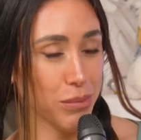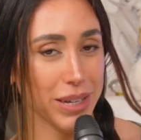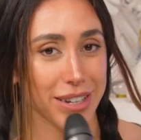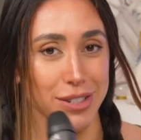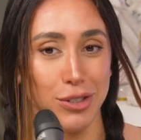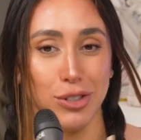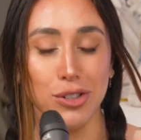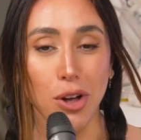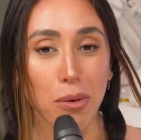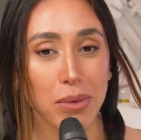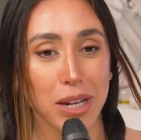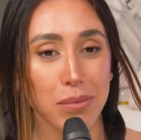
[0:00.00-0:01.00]
because there's
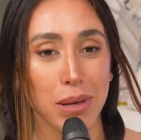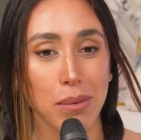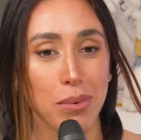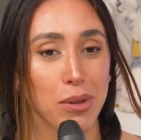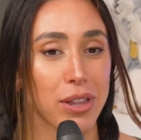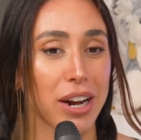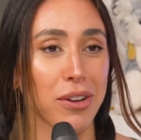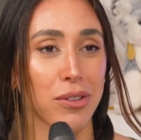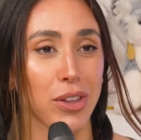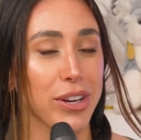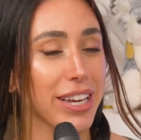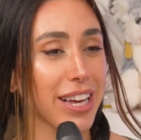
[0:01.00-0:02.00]
so many people that are
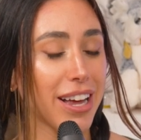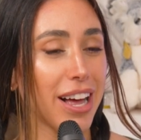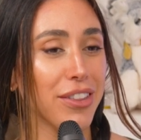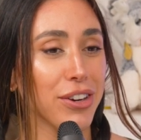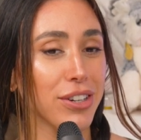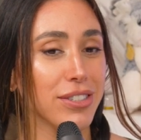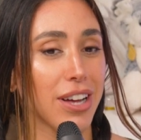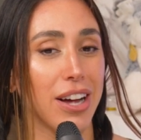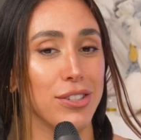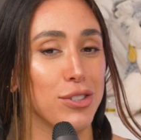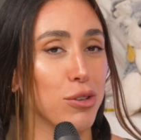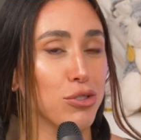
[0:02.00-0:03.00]
looking at others
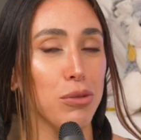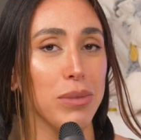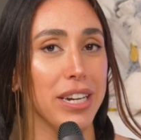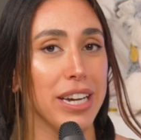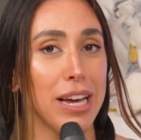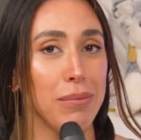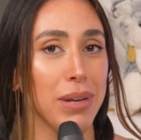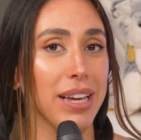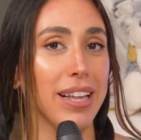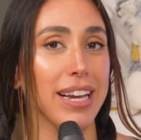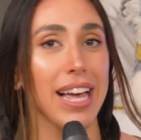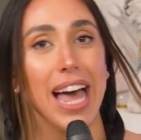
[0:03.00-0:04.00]
on social media and being
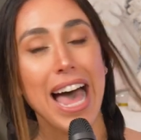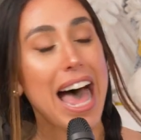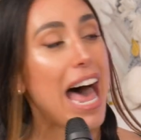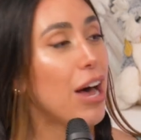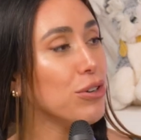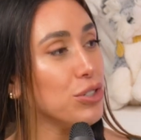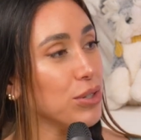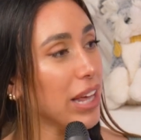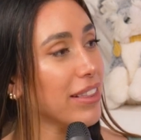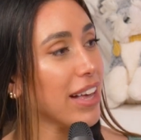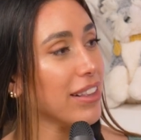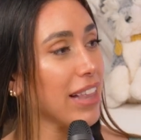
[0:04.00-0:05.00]
like, how'd you
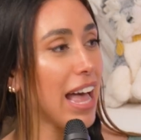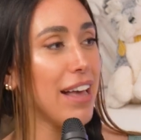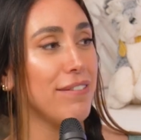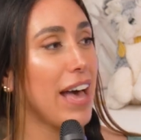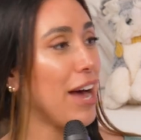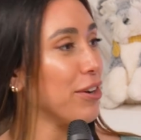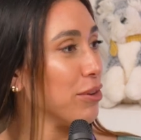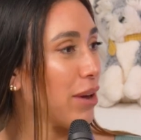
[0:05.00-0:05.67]
get that life? How do you